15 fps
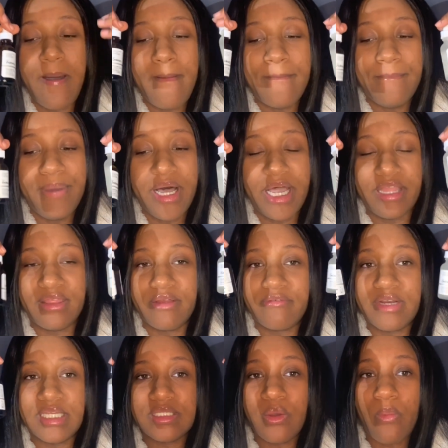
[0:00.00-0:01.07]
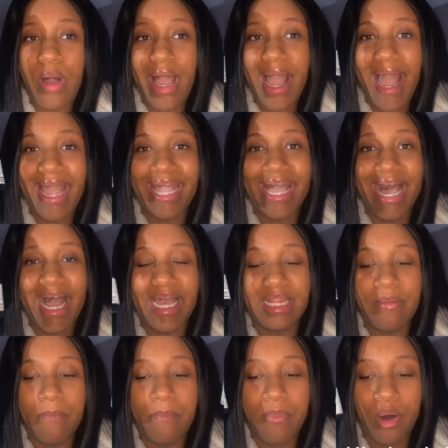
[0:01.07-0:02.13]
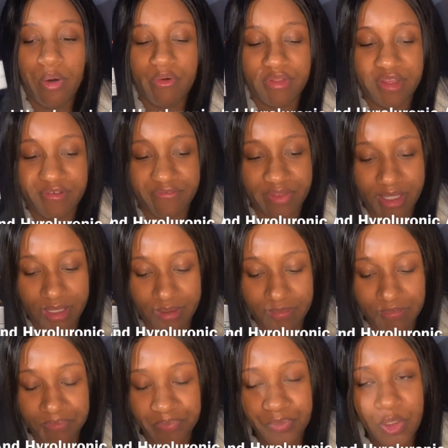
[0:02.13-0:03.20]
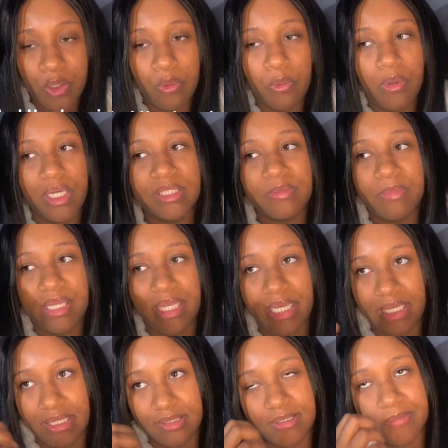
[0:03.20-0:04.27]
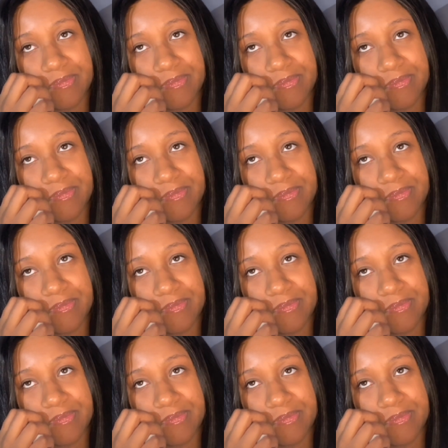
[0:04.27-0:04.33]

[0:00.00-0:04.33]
But the reason why I got both of them was because